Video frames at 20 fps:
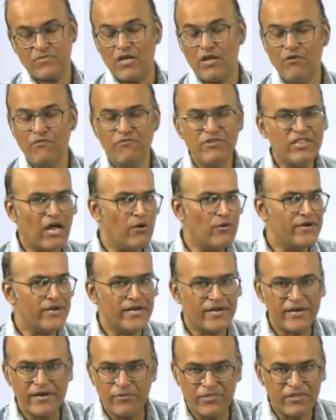
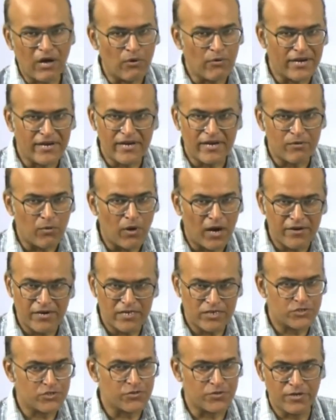without any
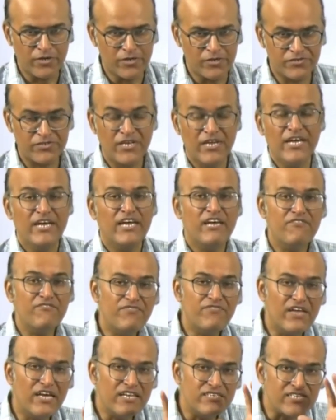advantage to girls. If
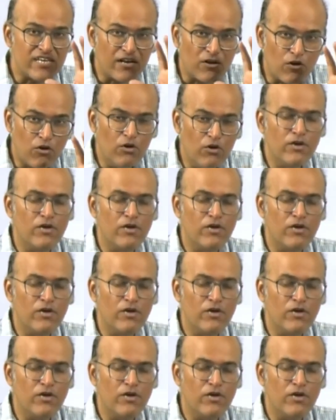there is a good